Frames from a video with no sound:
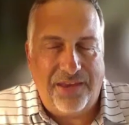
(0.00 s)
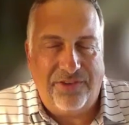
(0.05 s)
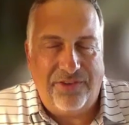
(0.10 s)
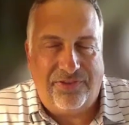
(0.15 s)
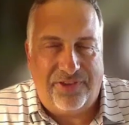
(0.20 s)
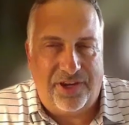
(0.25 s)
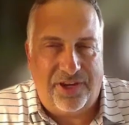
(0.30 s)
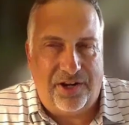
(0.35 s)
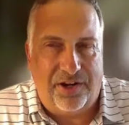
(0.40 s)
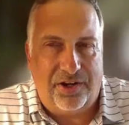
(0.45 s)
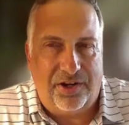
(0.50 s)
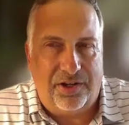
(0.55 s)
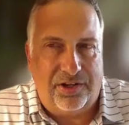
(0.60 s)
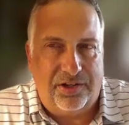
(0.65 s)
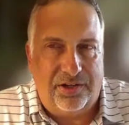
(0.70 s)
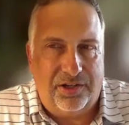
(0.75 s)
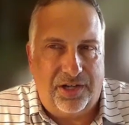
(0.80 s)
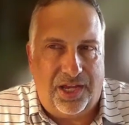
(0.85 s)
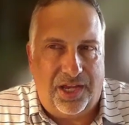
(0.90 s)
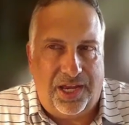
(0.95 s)
is there,
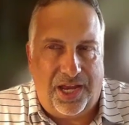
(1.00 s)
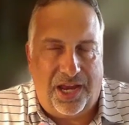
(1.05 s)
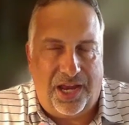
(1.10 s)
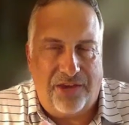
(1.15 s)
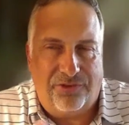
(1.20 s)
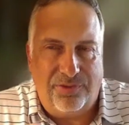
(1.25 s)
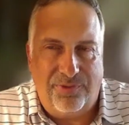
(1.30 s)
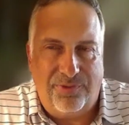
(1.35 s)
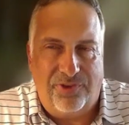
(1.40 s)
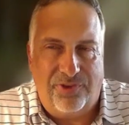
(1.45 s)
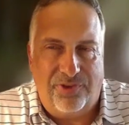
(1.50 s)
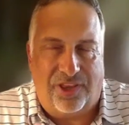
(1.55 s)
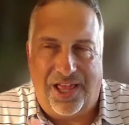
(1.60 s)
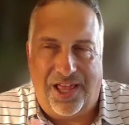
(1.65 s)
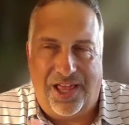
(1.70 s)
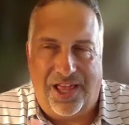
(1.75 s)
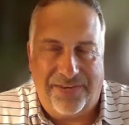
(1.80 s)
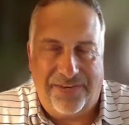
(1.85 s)
I assume there's a lot